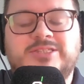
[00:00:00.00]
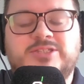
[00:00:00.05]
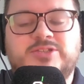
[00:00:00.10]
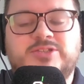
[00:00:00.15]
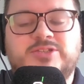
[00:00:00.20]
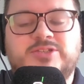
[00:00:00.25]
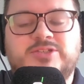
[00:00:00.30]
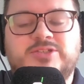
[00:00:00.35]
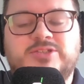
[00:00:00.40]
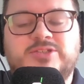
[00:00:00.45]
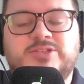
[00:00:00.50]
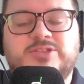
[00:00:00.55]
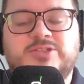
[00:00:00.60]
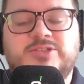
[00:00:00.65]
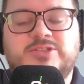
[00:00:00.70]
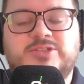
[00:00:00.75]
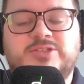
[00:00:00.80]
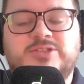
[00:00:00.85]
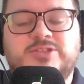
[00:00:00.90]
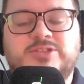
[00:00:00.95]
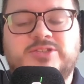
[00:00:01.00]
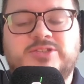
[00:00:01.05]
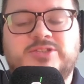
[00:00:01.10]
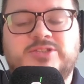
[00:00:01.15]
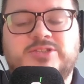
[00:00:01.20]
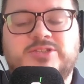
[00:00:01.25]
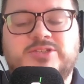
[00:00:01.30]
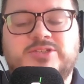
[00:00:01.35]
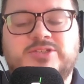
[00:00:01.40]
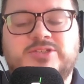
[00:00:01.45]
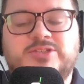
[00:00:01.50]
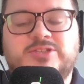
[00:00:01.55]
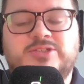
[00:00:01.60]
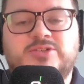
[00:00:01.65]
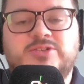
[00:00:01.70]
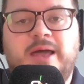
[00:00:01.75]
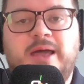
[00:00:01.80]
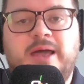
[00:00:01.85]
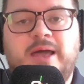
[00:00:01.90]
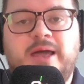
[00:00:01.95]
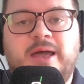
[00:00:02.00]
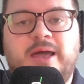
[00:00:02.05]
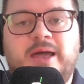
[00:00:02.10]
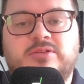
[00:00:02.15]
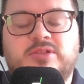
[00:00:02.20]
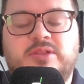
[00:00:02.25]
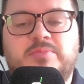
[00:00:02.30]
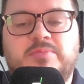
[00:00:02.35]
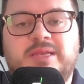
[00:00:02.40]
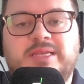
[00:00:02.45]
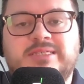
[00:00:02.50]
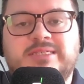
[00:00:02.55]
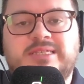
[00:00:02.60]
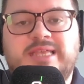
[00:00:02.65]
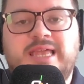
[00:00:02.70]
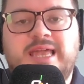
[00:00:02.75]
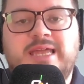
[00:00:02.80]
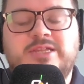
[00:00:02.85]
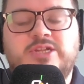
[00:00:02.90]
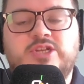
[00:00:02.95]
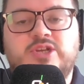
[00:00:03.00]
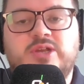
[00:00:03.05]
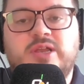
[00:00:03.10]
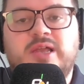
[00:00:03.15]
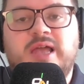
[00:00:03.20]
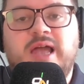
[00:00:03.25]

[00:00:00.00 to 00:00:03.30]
So he's maybe a little bit out of practice on the big stage.